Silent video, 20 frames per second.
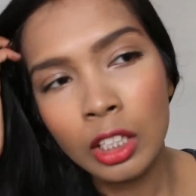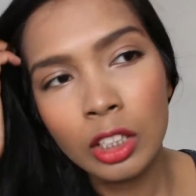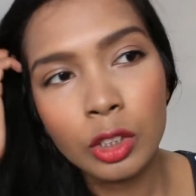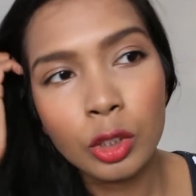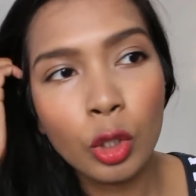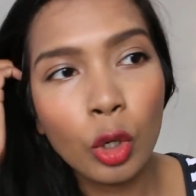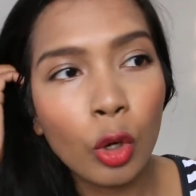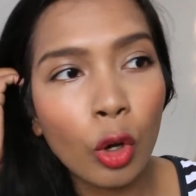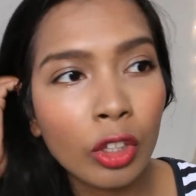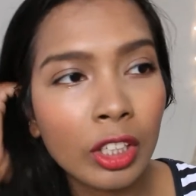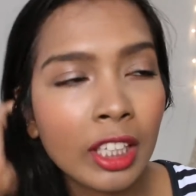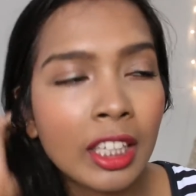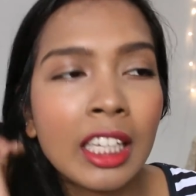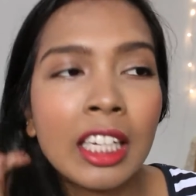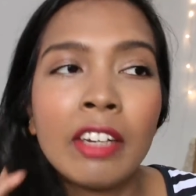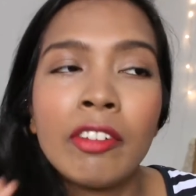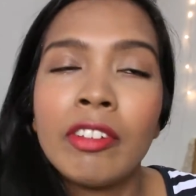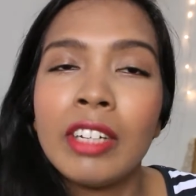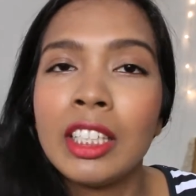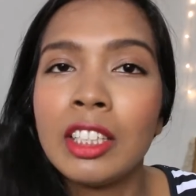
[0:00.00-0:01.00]
So on the
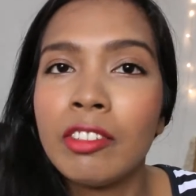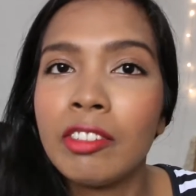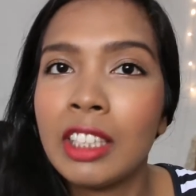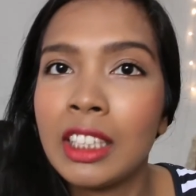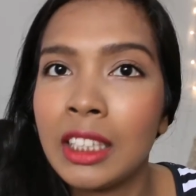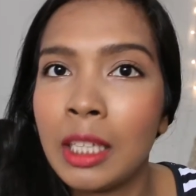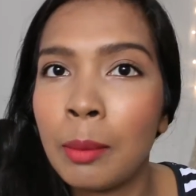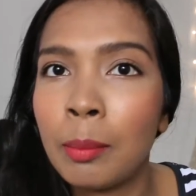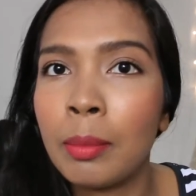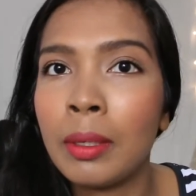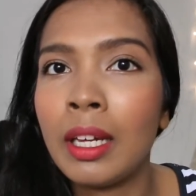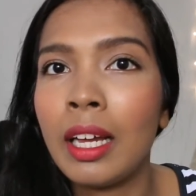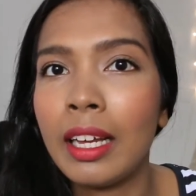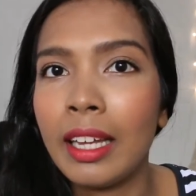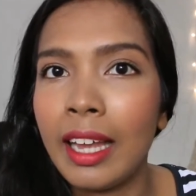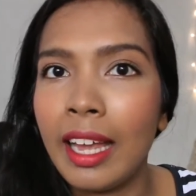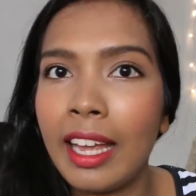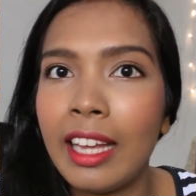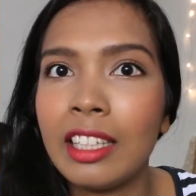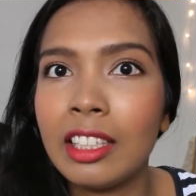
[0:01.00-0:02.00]
31st of December, I
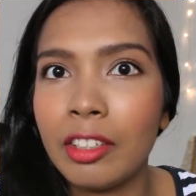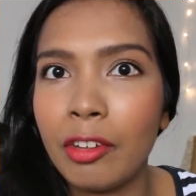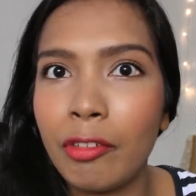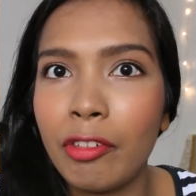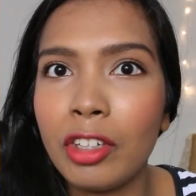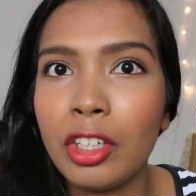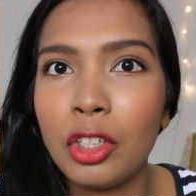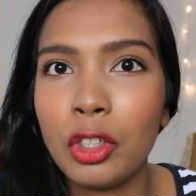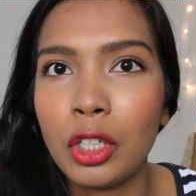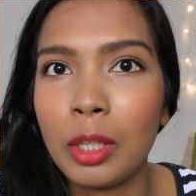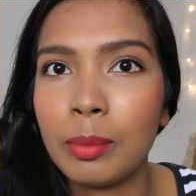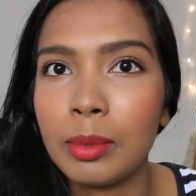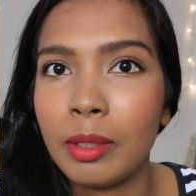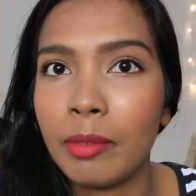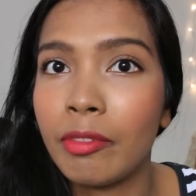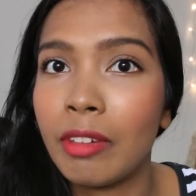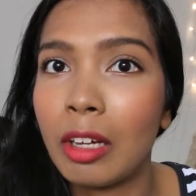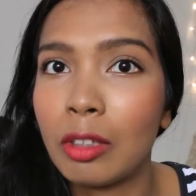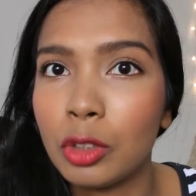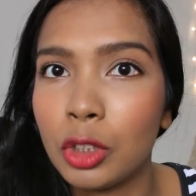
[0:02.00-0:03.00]
had to finish up
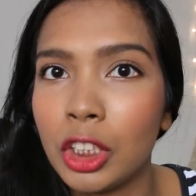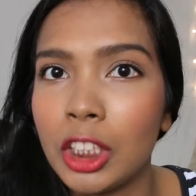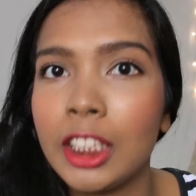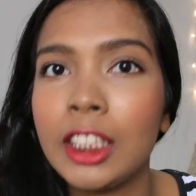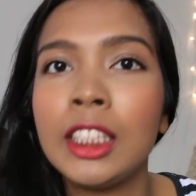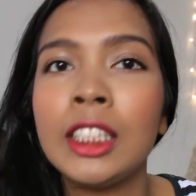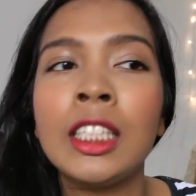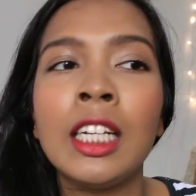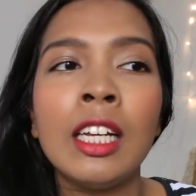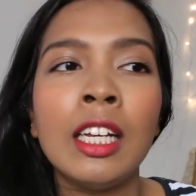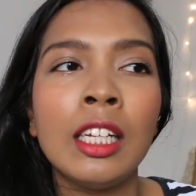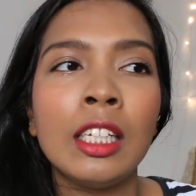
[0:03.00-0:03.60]
some vouchers.